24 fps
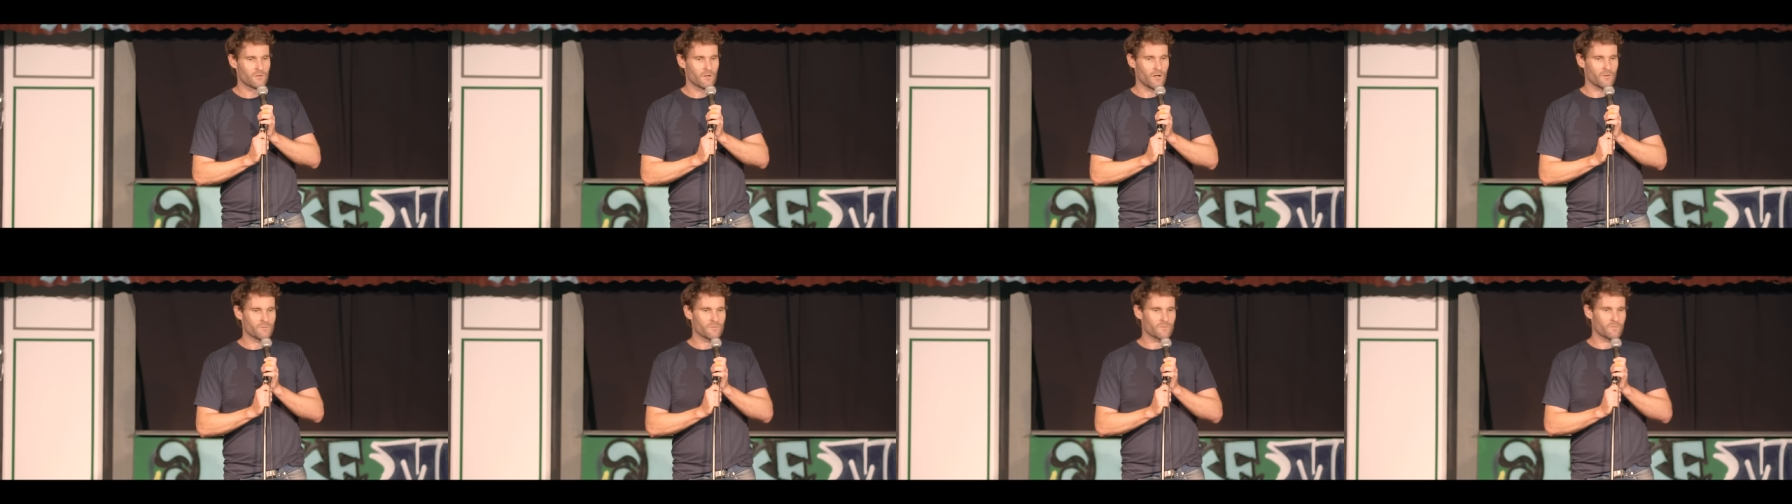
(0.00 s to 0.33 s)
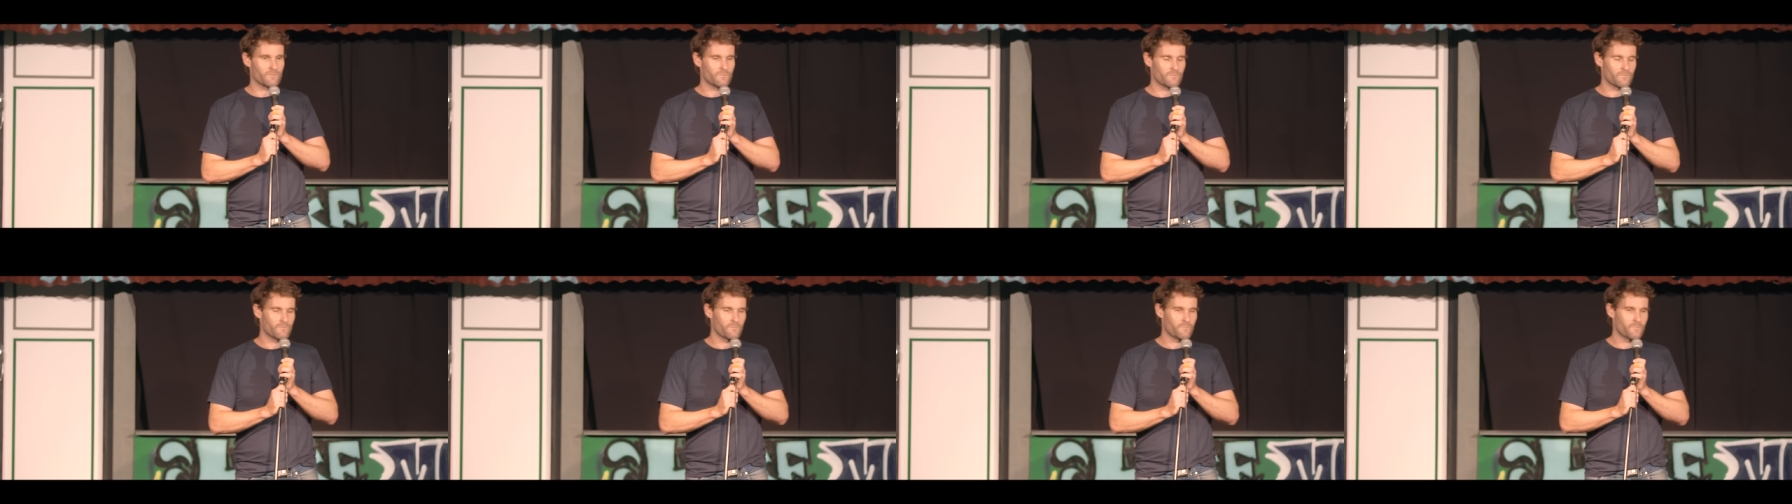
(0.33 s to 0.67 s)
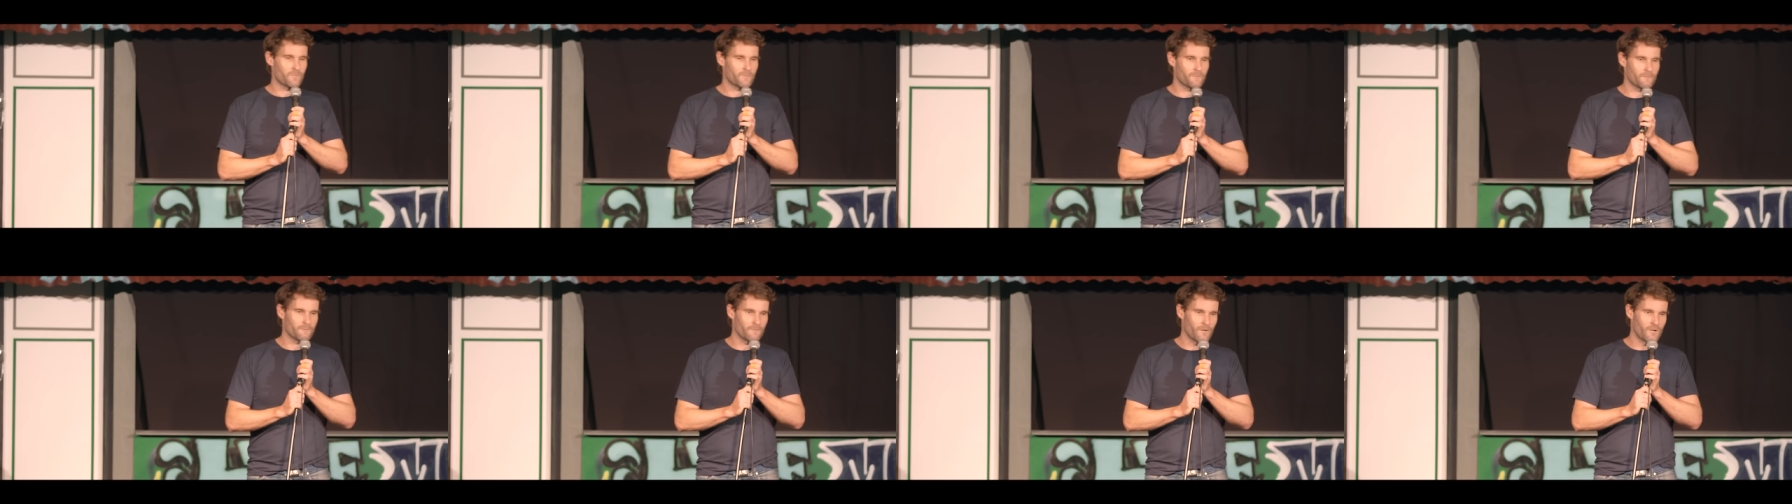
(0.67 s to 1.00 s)
I'm...
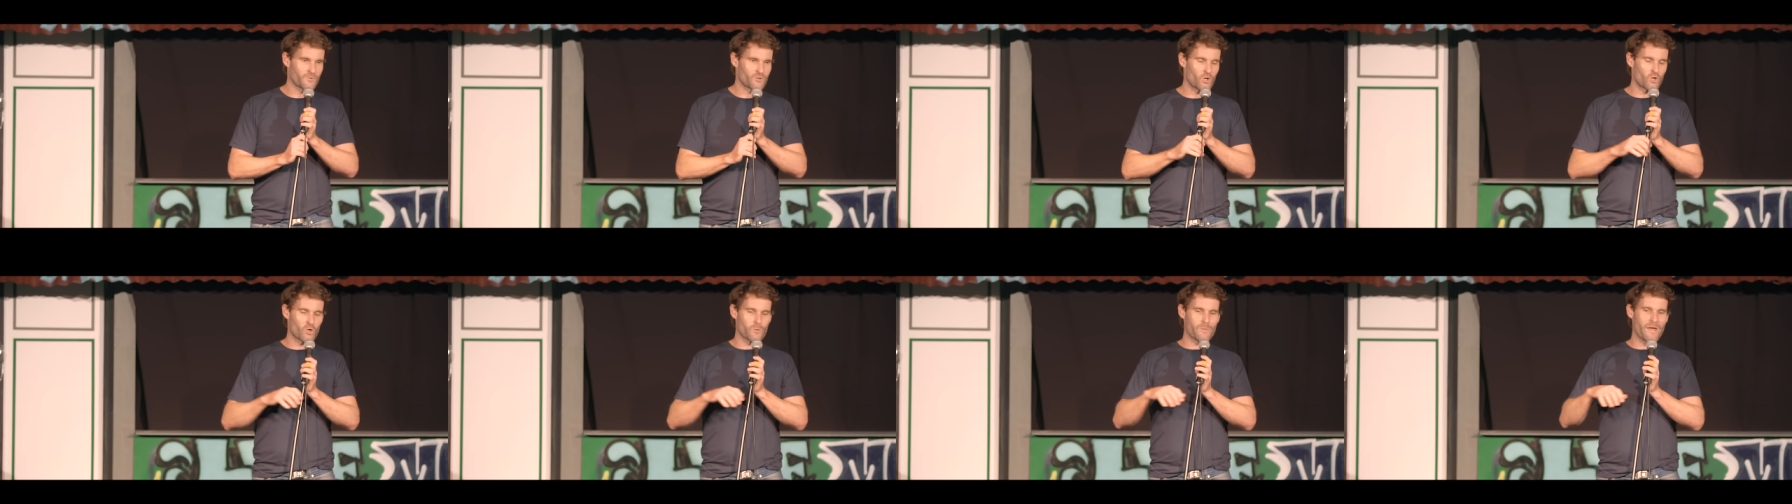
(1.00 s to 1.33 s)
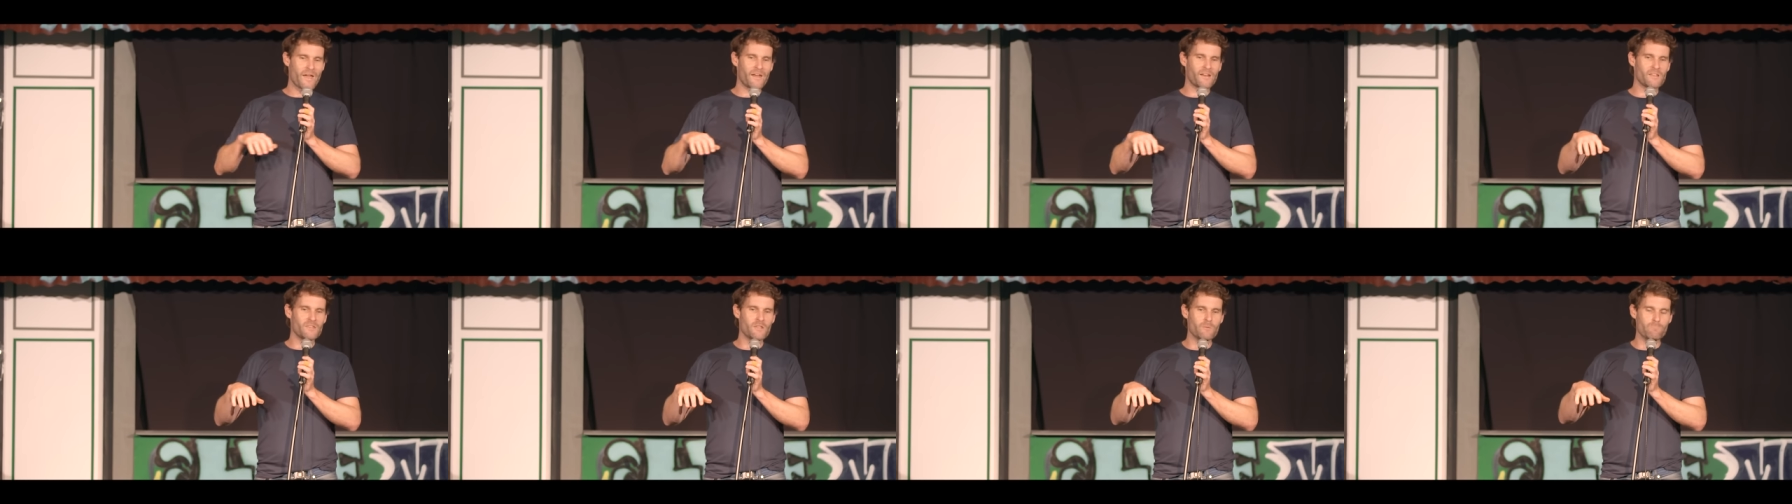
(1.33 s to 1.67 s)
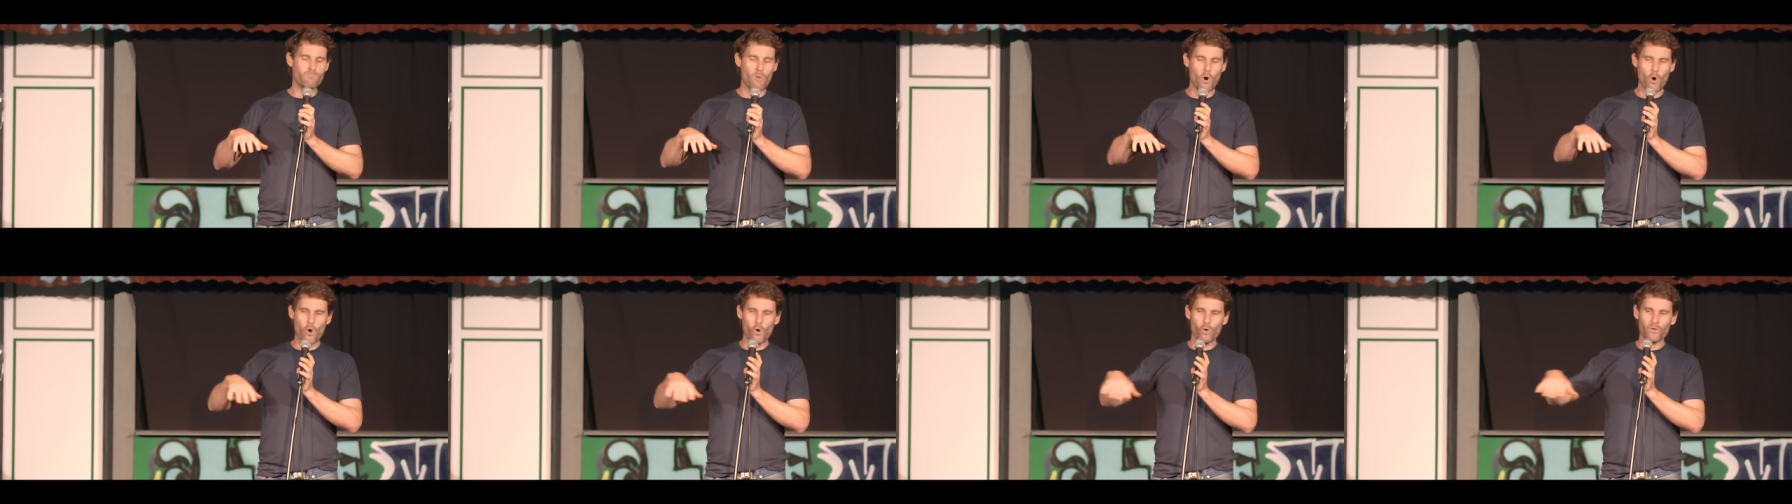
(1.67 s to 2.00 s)
I'm talking about in the
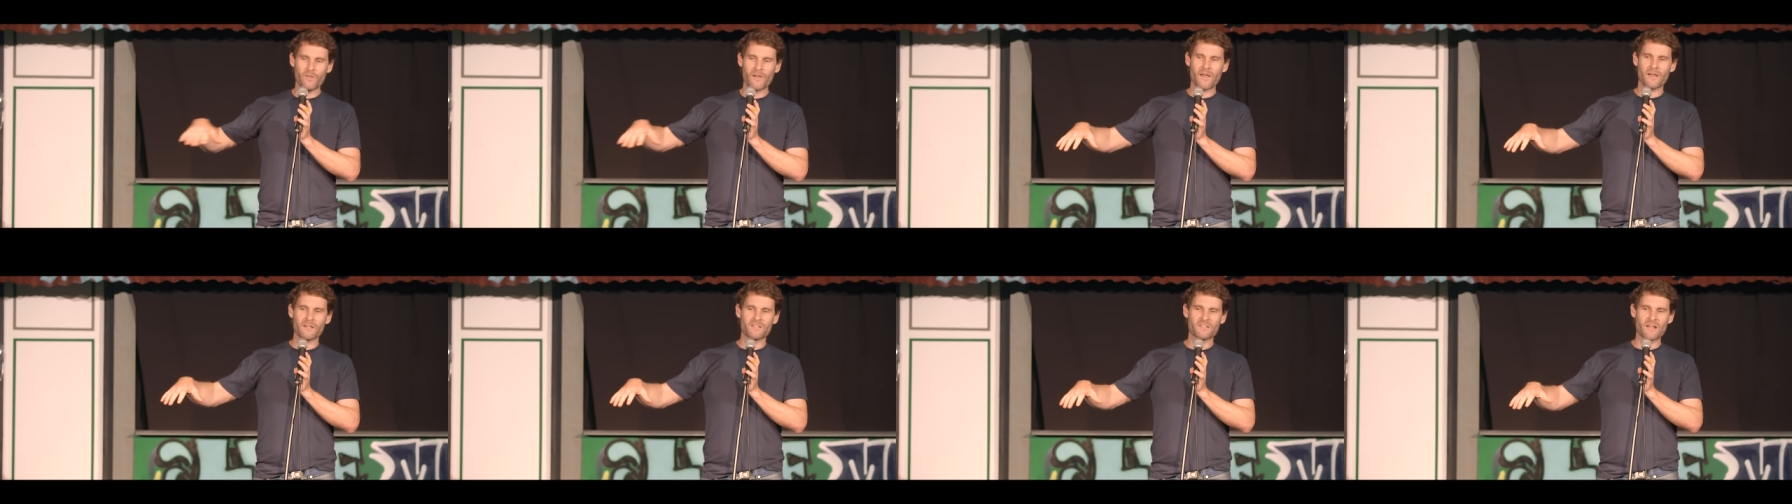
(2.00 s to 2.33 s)
mall there.